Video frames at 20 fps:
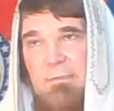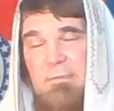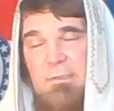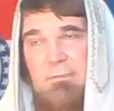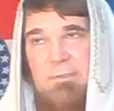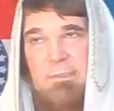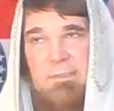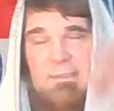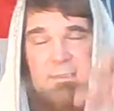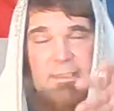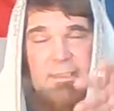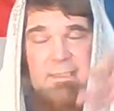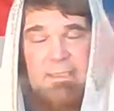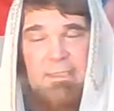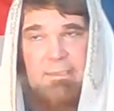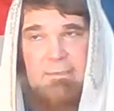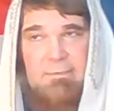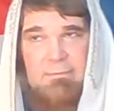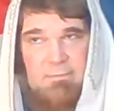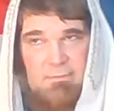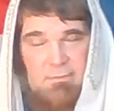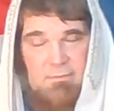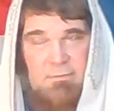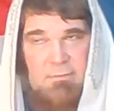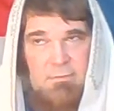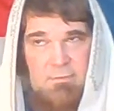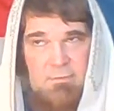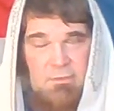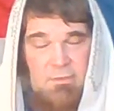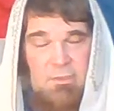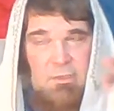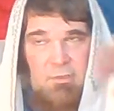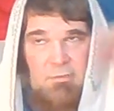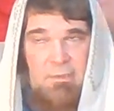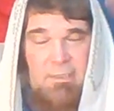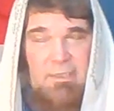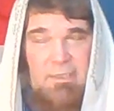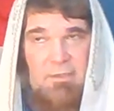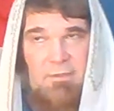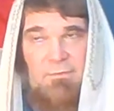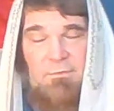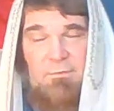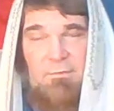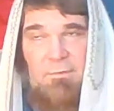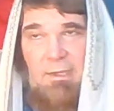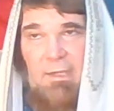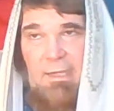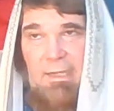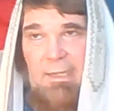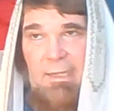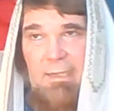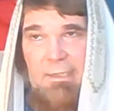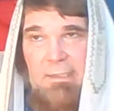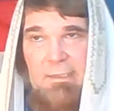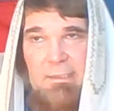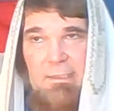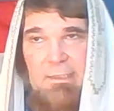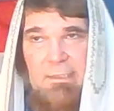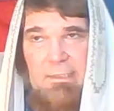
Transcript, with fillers: Once they get knowing how to fly